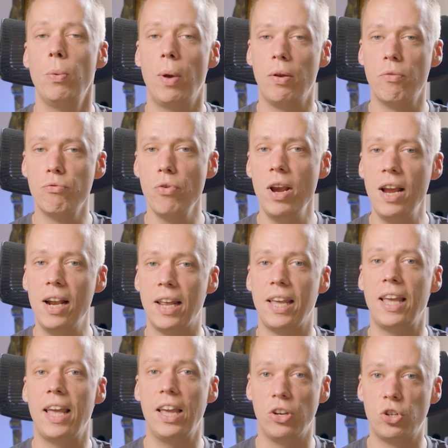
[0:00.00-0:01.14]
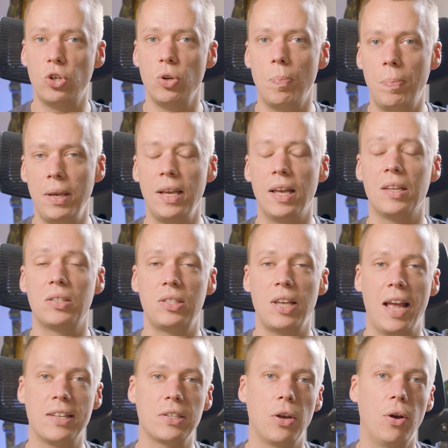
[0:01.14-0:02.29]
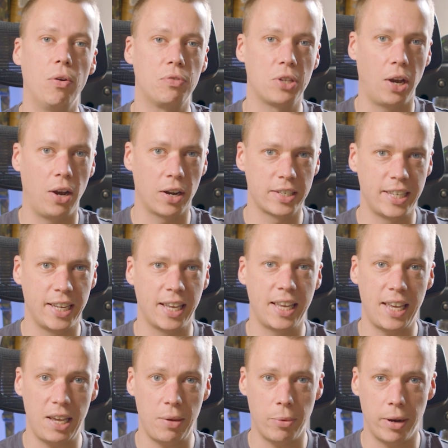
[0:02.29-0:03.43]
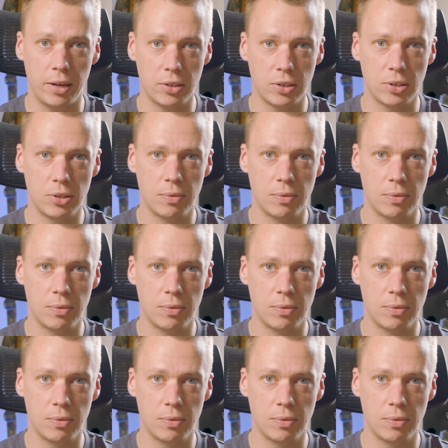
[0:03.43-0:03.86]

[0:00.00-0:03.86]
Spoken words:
when really it should be a set of targeted keywords.